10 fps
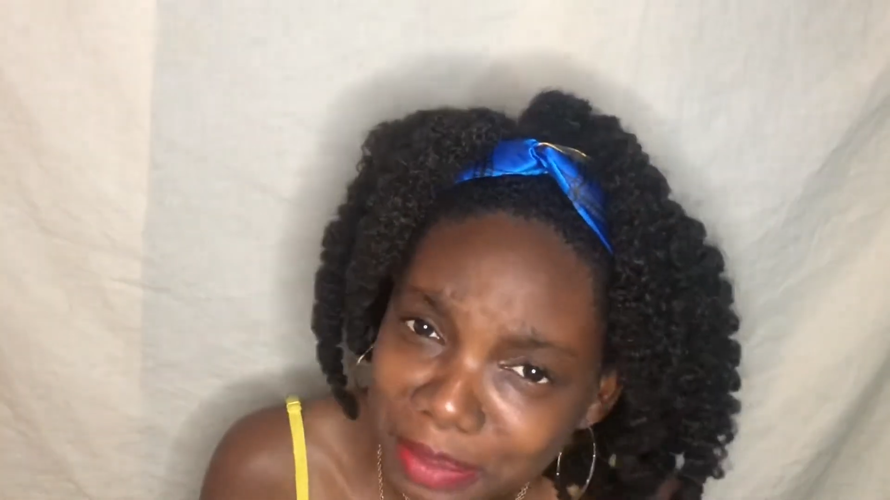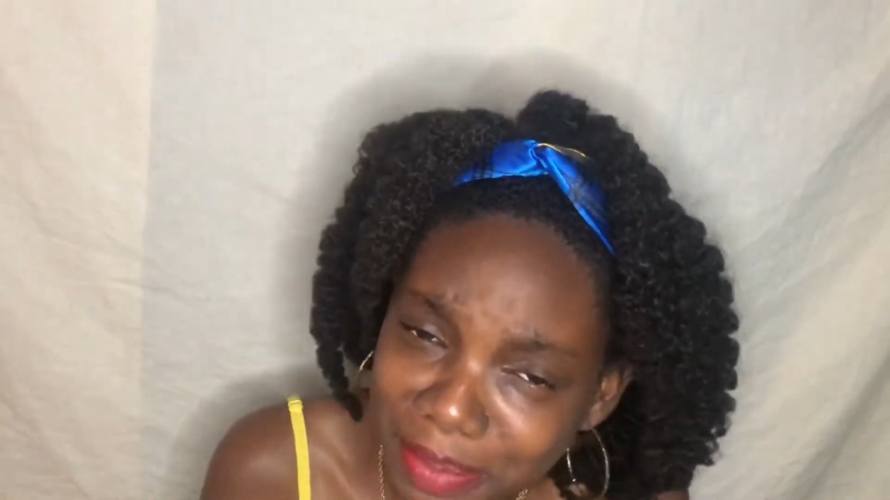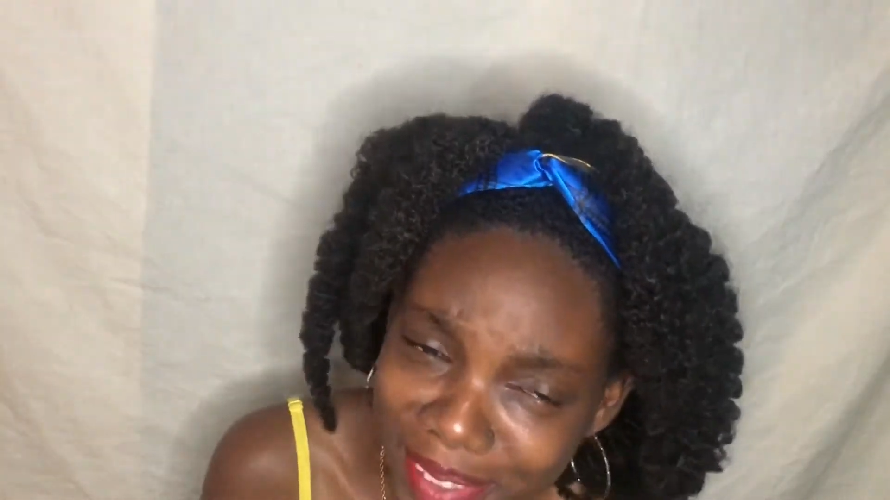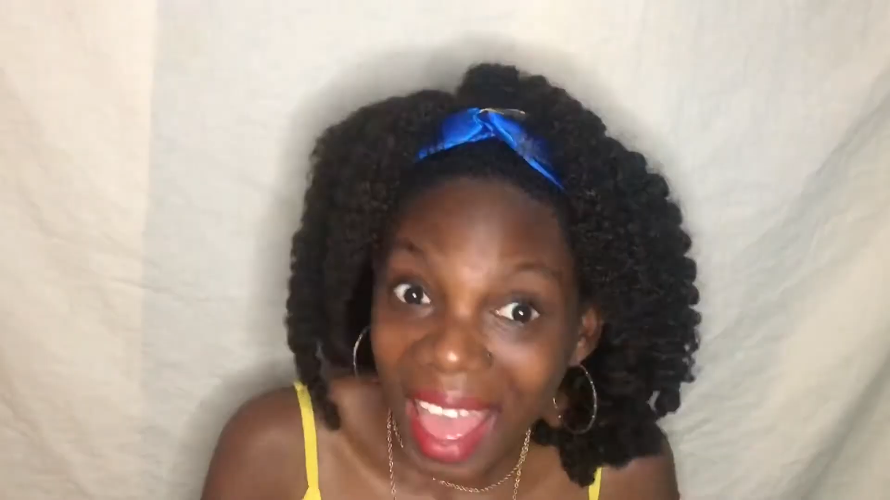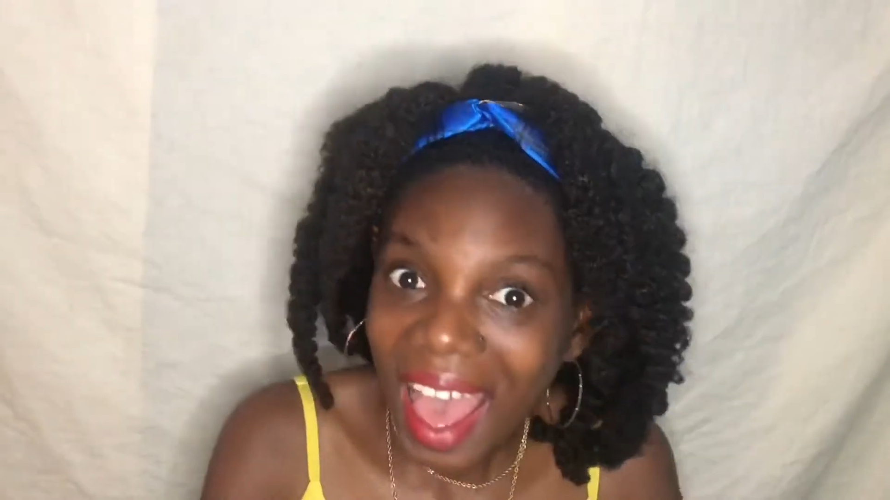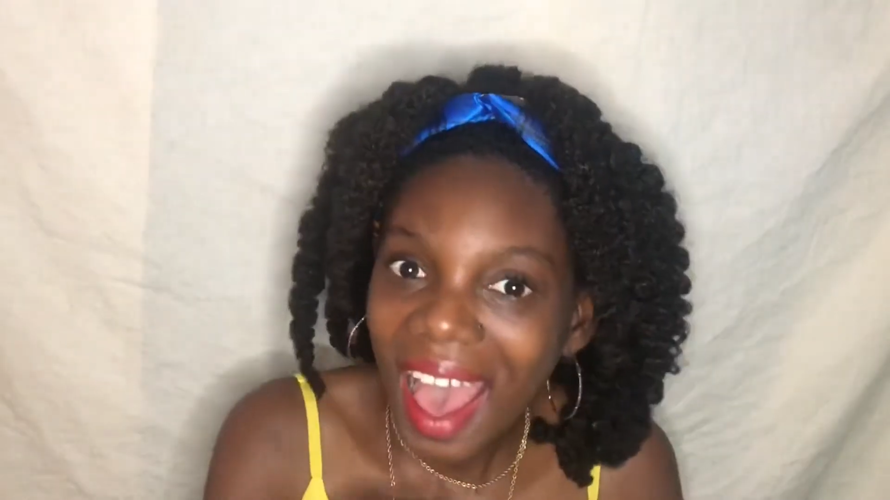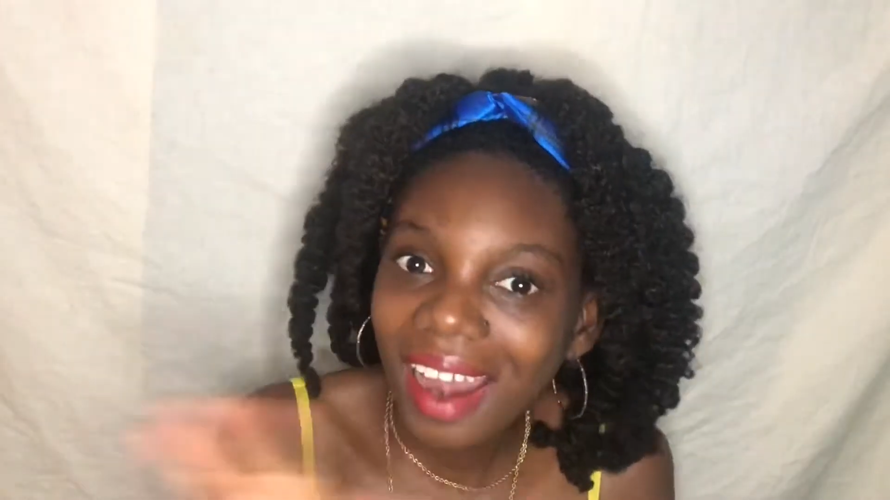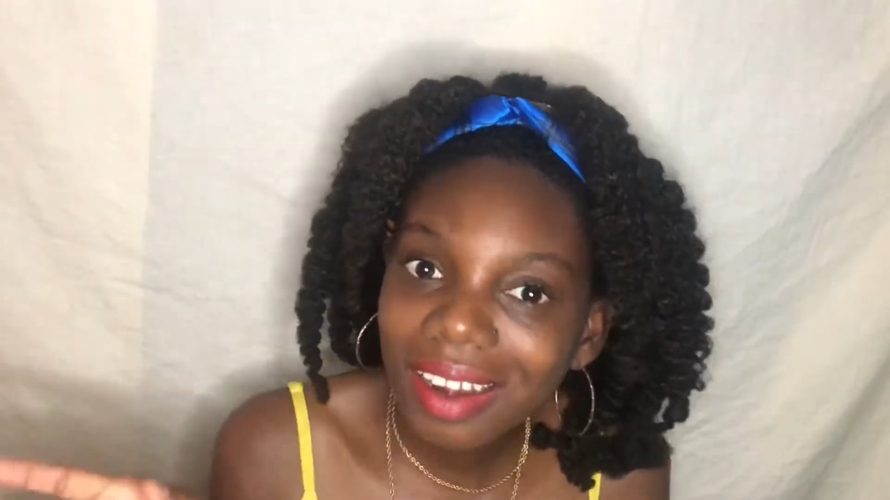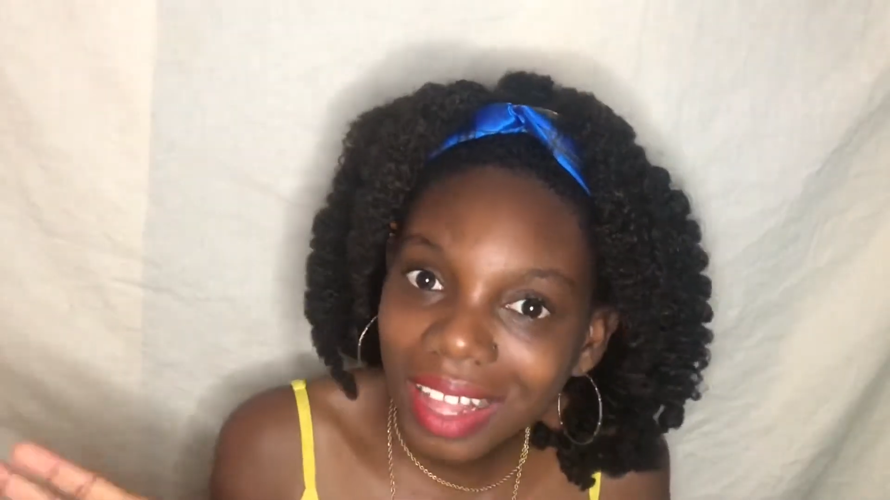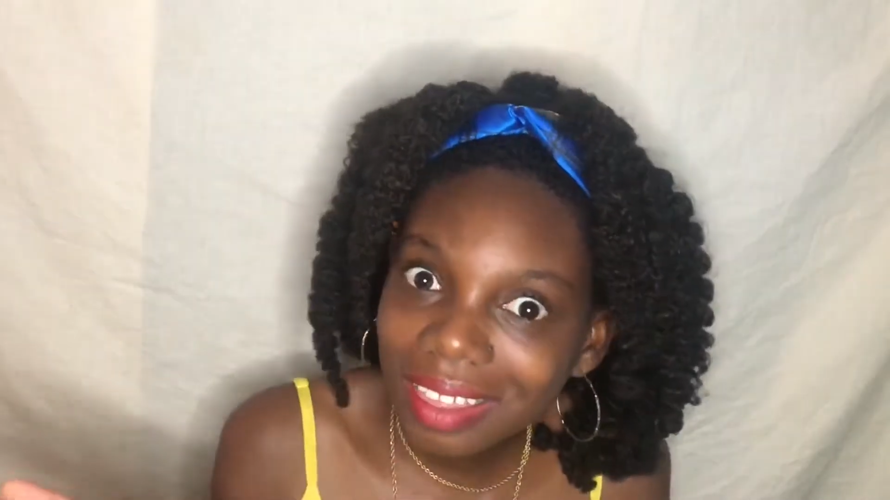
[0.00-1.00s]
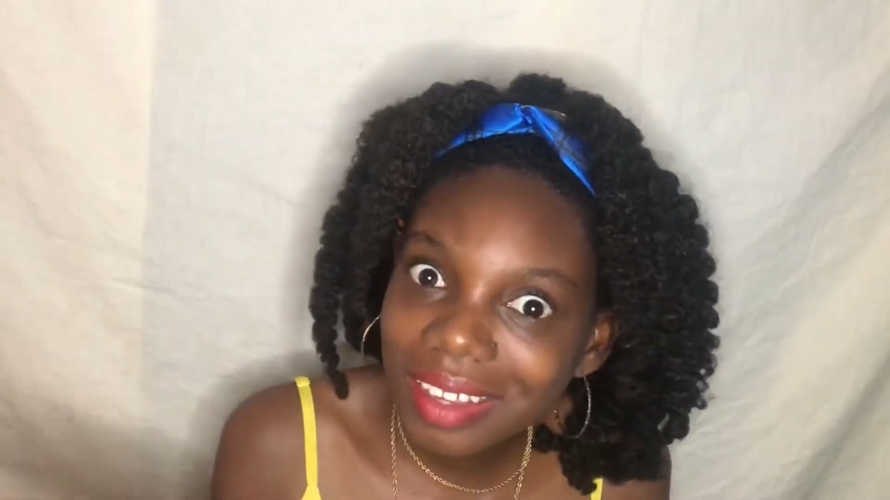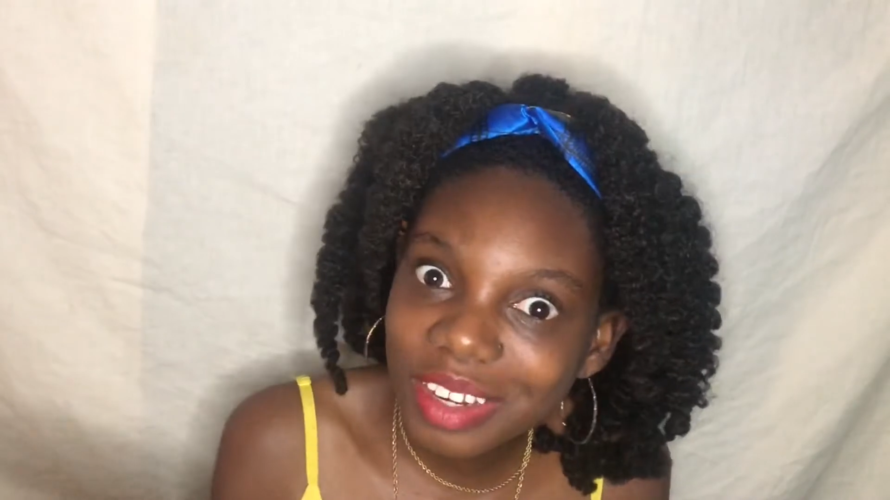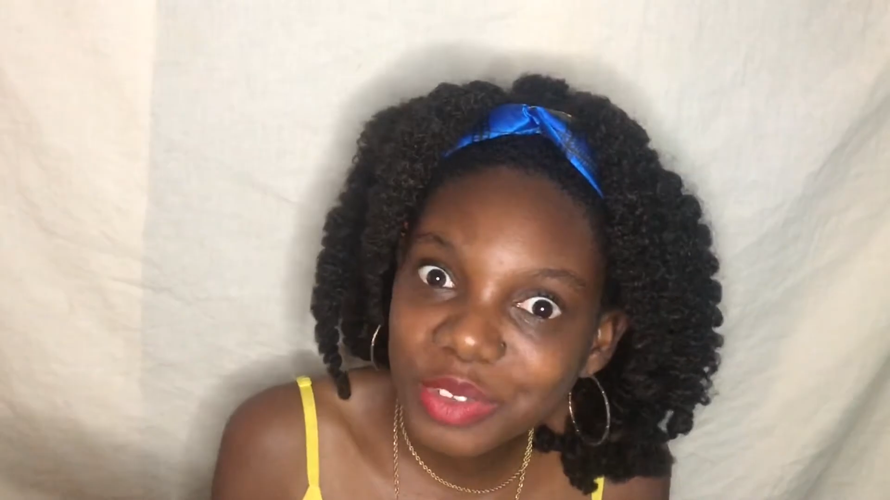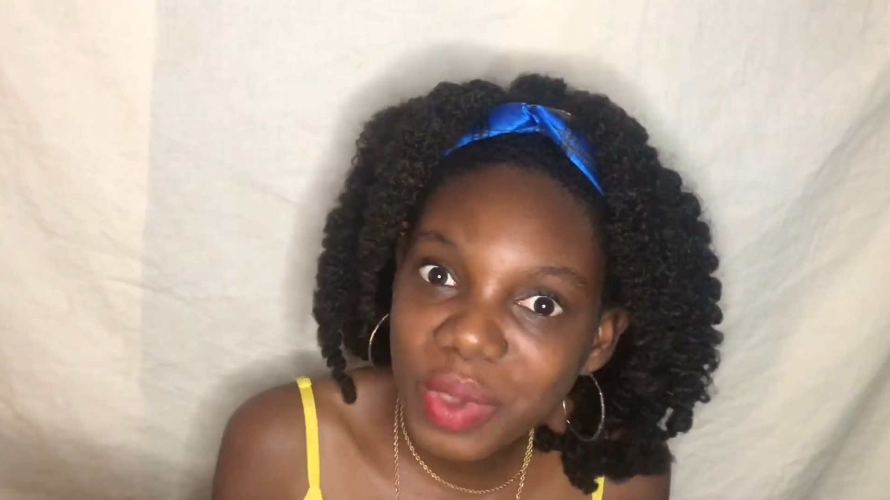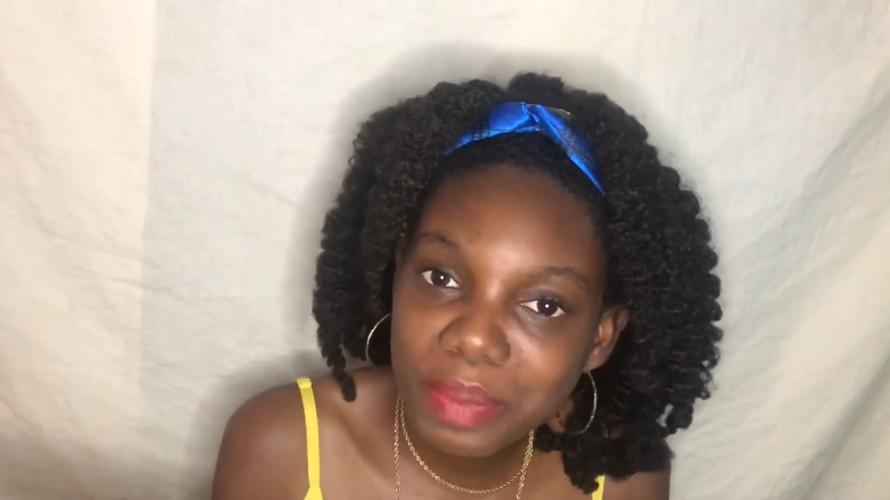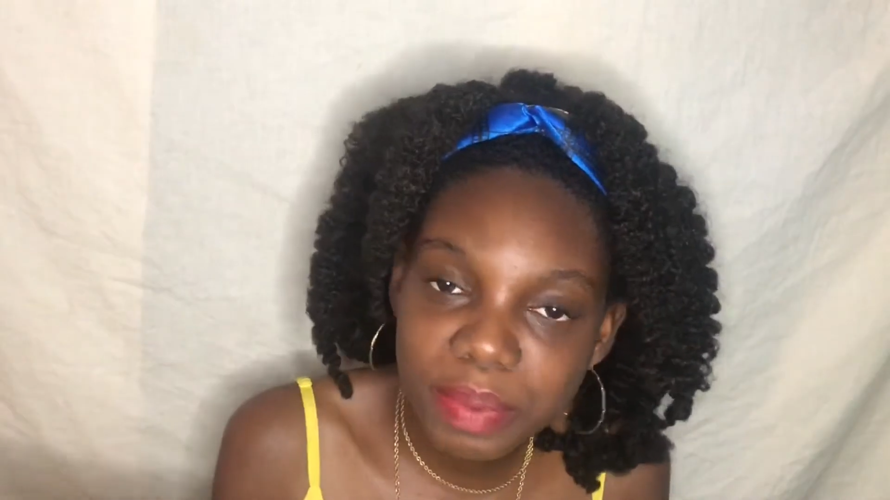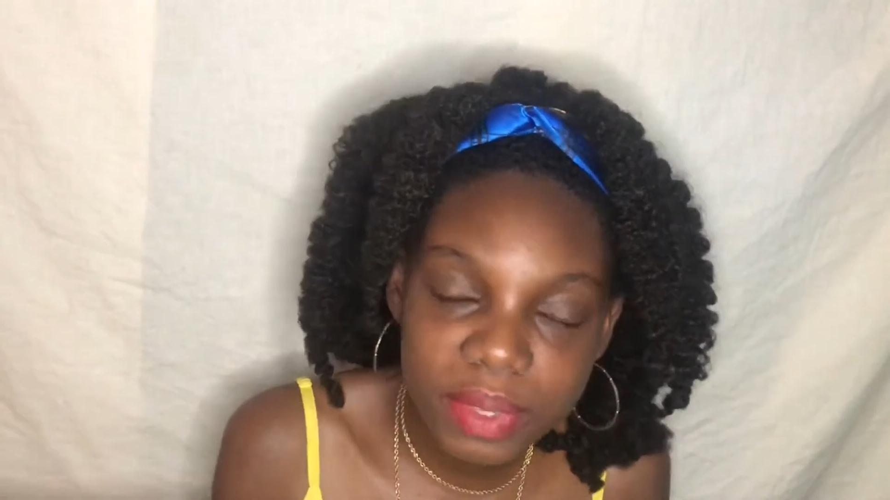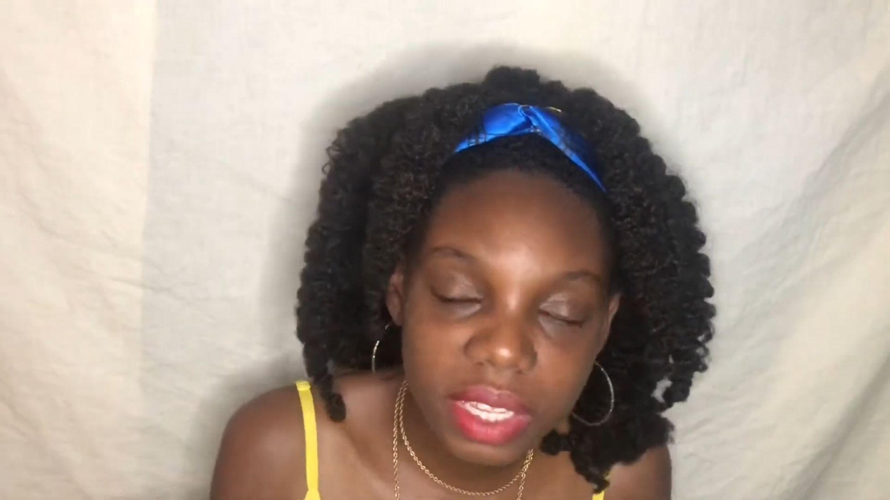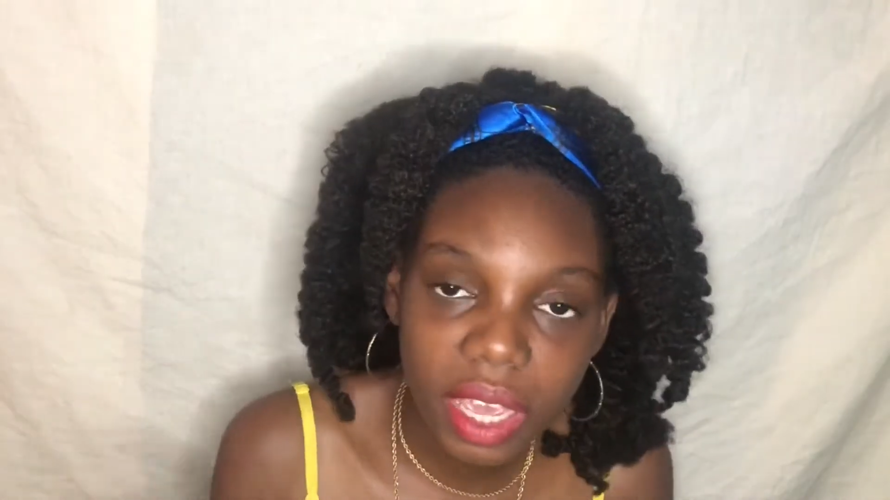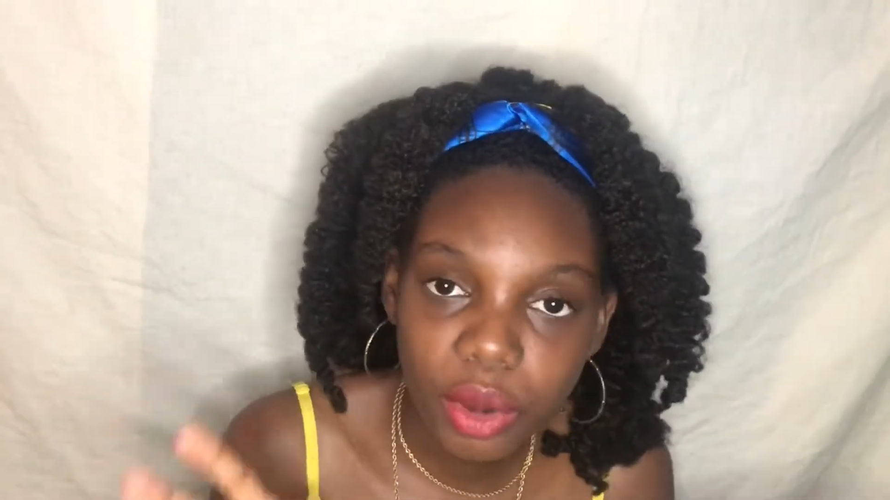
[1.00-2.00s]
Another thing is when people
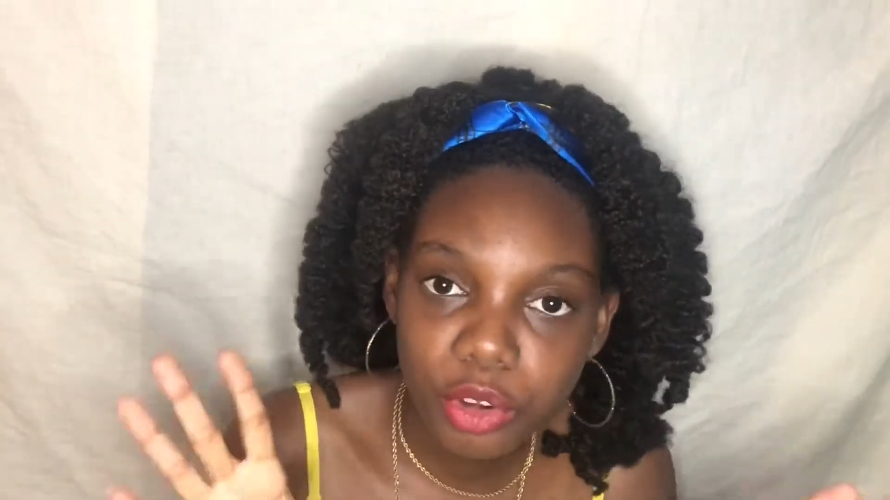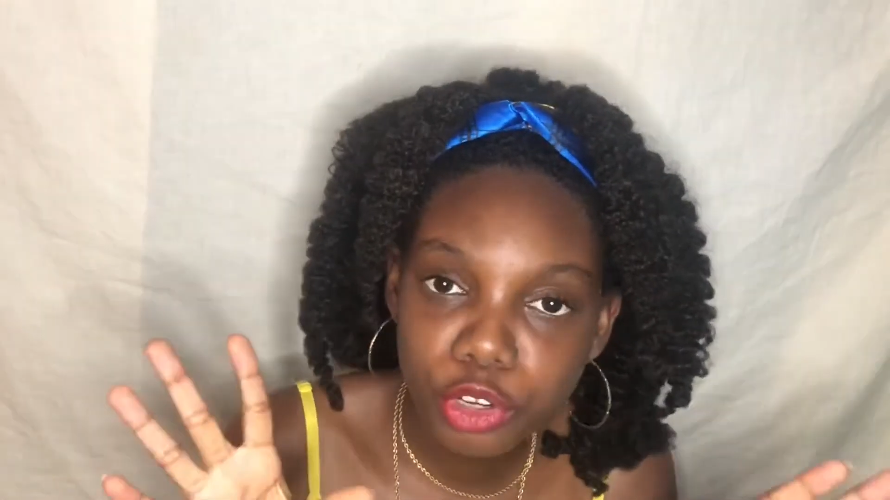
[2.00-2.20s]
say